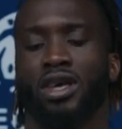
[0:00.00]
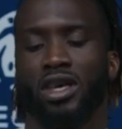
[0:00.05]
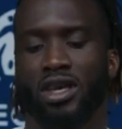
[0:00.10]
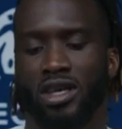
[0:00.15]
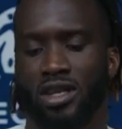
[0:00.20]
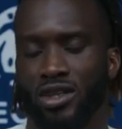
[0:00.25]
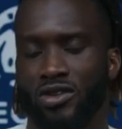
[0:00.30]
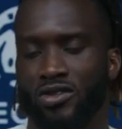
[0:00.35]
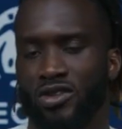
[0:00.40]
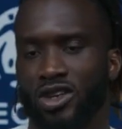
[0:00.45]

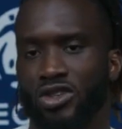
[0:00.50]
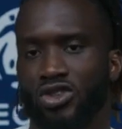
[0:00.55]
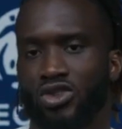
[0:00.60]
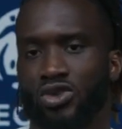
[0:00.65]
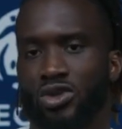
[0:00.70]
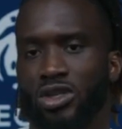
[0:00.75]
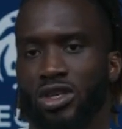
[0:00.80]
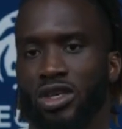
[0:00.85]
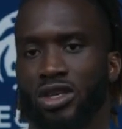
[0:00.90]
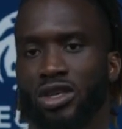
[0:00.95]

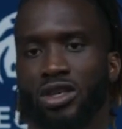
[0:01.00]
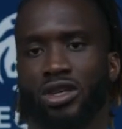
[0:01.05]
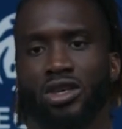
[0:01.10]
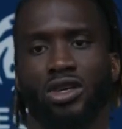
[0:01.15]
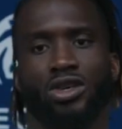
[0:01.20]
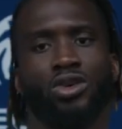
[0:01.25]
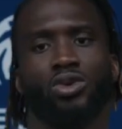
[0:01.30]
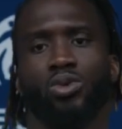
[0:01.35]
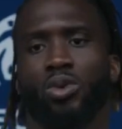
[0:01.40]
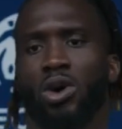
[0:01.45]
individually,
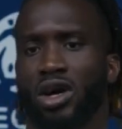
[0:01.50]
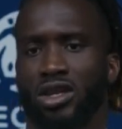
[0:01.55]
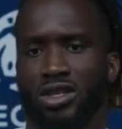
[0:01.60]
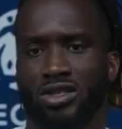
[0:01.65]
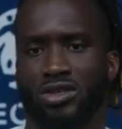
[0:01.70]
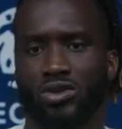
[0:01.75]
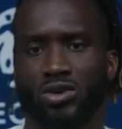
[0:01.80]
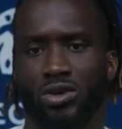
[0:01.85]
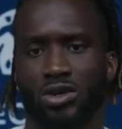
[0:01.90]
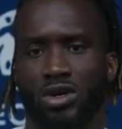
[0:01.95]
you want
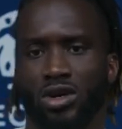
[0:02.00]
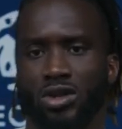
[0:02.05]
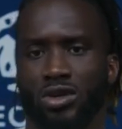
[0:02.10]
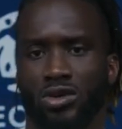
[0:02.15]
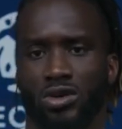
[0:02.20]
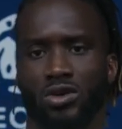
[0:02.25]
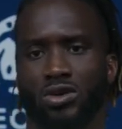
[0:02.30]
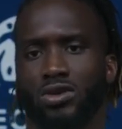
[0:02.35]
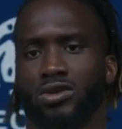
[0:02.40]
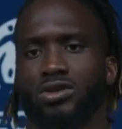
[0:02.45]
to score all the
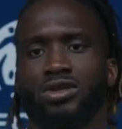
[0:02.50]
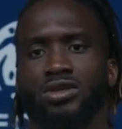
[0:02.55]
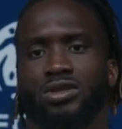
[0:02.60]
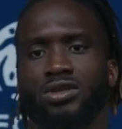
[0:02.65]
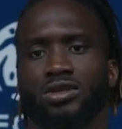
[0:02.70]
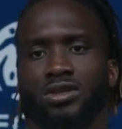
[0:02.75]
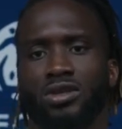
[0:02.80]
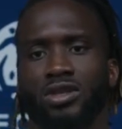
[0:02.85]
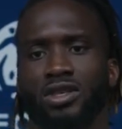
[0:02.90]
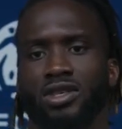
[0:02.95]

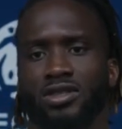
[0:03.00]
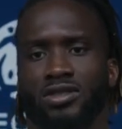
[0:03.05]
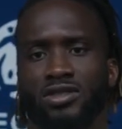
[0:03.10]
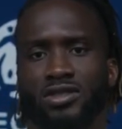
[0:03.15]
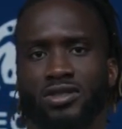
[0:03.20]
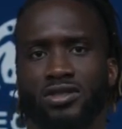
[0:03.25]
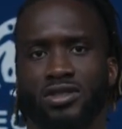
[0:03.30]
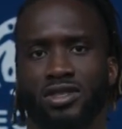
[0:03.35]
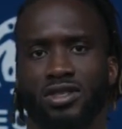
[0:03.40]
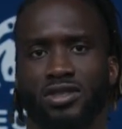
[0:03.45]
goals.
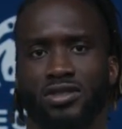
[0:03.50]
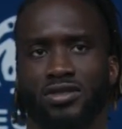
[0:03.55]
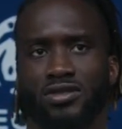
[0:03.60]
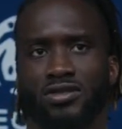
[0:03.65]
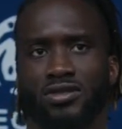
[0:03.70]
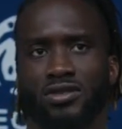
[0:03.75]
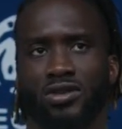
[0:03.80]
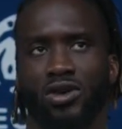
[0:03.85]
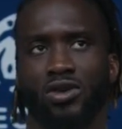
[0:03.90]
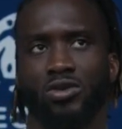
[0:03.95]

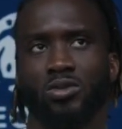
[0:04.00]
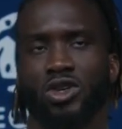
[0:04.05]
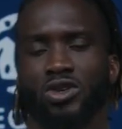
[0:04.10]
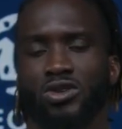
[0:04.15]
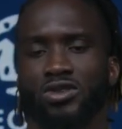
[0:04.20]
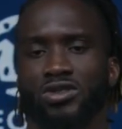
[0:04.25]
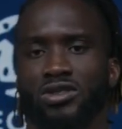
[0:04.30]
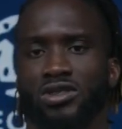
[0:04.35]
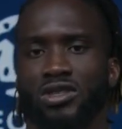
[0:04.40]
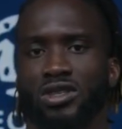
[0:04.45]
It's
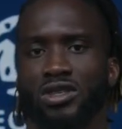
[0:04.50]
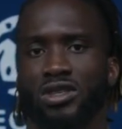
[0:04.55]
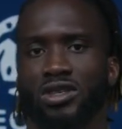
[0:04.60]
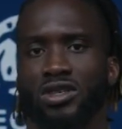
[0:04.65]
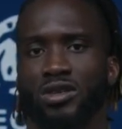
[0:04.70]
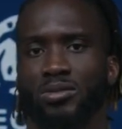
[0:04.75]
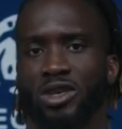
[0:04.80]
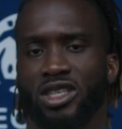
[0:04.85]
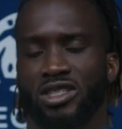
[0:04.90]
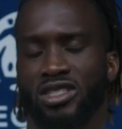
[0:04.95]
almost
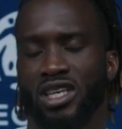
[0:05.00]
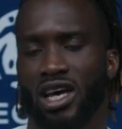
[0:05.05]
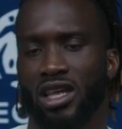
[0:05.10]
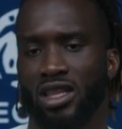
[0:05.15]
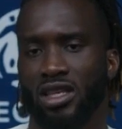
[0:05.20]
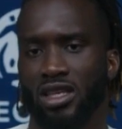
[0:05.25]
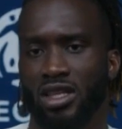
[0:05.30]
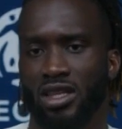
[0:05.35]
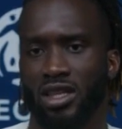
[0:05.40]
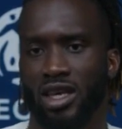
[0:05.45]
the
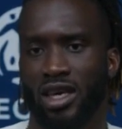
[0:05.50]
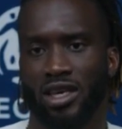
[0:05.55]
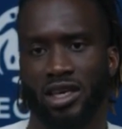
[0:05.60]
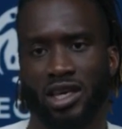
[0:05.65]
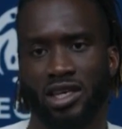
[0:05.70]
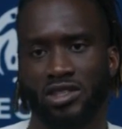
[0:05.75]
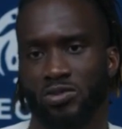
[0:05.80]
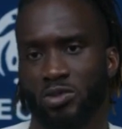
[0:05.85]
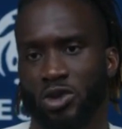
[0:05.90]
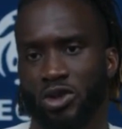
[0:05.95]
mentality that
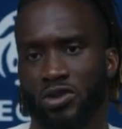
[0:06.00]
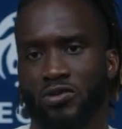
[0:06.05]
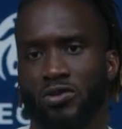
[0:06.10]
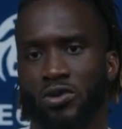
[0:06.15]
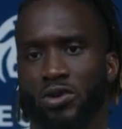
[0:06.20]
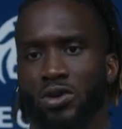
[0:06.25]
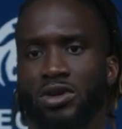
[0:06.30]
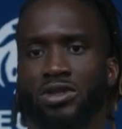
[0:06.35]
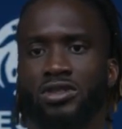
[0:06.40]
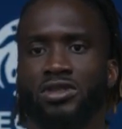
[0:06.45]
gets most
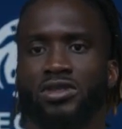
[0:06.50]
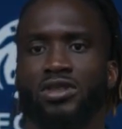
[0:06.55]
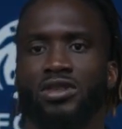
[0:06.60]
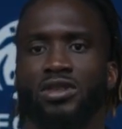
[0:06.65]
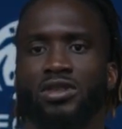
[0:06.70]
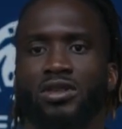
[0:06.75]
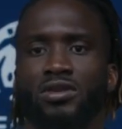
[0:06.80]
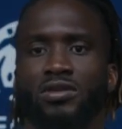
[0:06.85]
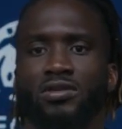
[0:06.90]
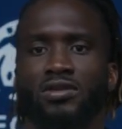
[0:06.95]
forwards
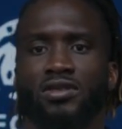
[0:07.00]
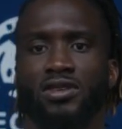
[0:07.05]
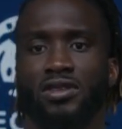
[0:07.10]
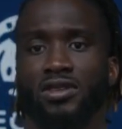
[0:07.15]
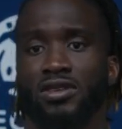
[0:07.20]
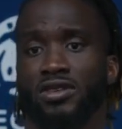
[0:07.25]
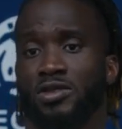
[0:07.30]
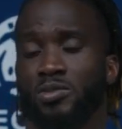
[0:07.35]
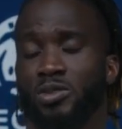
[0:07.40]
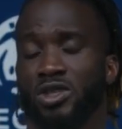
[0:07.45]
to
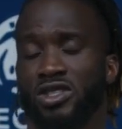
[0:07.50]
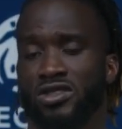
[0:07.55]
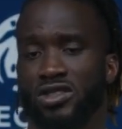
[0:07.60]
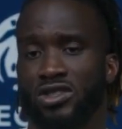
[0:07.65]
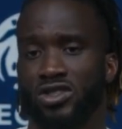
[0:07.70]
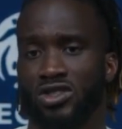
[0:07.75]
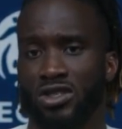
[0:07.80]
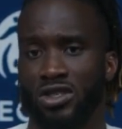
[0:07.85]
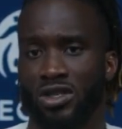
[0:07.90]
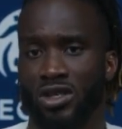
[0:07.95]
this
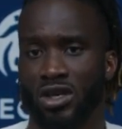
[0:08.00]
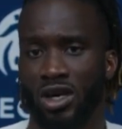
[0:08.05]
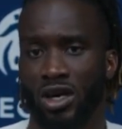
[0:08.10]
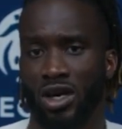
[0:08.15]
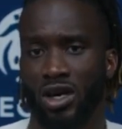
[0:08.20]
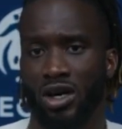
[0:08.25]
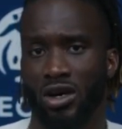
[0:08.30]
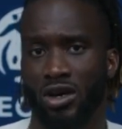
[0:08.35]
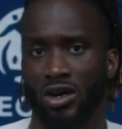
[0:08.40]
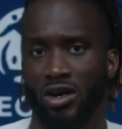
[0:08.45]
position
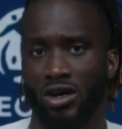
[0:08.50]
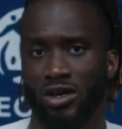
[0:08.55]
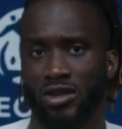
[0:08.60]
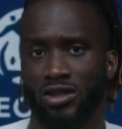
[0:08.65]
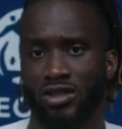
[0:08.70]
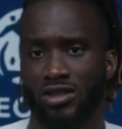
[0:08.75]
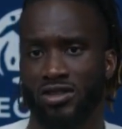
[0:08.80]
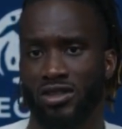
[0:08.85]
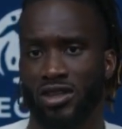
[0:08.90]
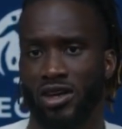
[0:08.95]
or
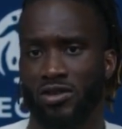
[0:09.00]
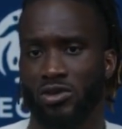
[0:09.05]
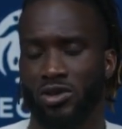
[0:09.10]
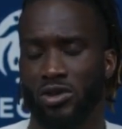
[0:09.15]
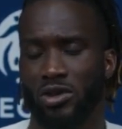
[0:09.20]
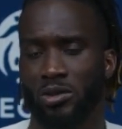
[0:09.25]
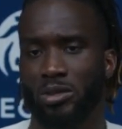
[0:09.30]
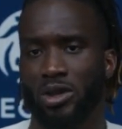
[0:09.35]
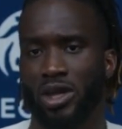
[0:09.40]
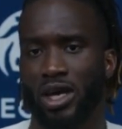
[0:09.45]
this
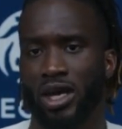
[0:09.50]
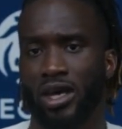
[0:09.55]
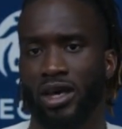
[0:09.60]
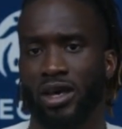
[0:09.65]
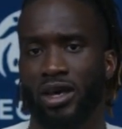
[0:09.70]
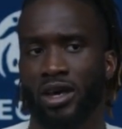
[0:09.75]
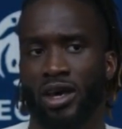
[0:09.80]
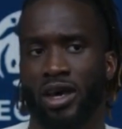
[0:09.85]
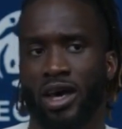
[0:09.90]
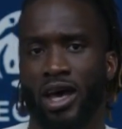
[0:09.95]
level of
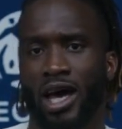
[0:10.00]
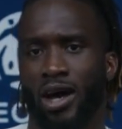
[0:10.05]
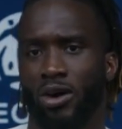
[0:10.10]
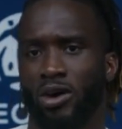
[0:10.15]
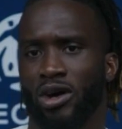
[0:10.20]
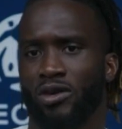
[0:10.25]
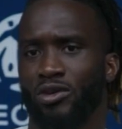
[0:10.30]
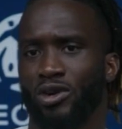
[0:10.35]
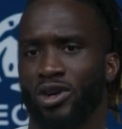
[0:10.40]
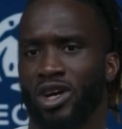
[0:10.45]
play.
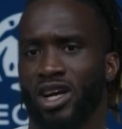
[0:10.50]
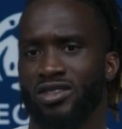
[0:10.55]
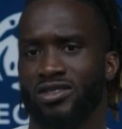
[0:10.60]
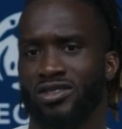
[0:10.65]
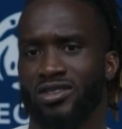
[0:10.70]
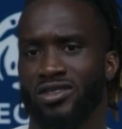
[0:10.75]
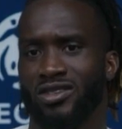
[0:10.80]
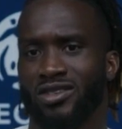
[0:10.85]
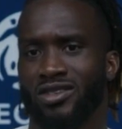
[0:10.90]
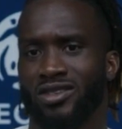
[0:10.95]
However,
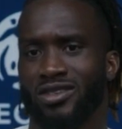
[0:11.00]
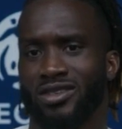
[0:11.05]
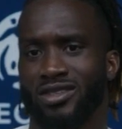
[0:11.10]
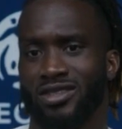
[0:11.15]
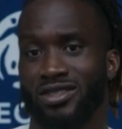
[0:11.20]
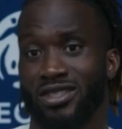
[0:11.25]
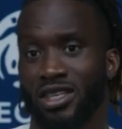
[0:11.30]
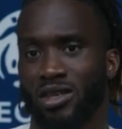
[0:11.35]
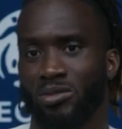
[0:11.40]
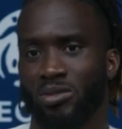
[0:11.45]
as a
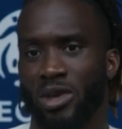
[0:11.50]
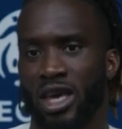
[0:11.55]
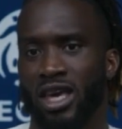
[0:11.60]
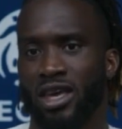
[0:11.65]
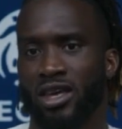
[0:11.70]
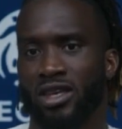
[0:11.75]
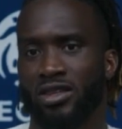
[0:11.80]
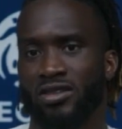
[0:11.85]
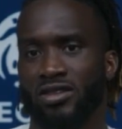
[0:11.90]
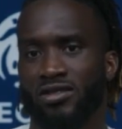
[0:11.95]

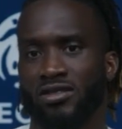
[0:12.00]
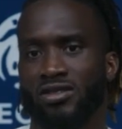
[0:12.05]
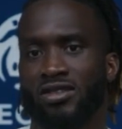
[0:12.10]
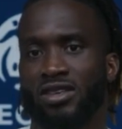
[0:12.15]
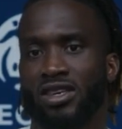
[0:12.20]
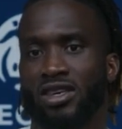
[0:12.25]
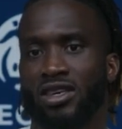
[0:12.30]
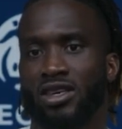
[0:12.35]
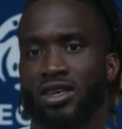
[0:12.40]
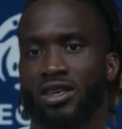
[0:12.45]
teammate, to
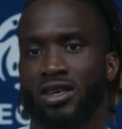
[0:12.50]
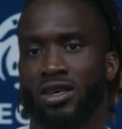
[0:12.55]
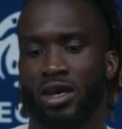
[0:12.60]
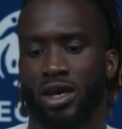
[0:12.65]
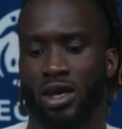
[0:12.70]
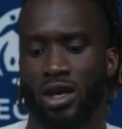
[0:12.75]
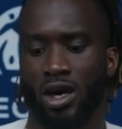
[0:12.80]
see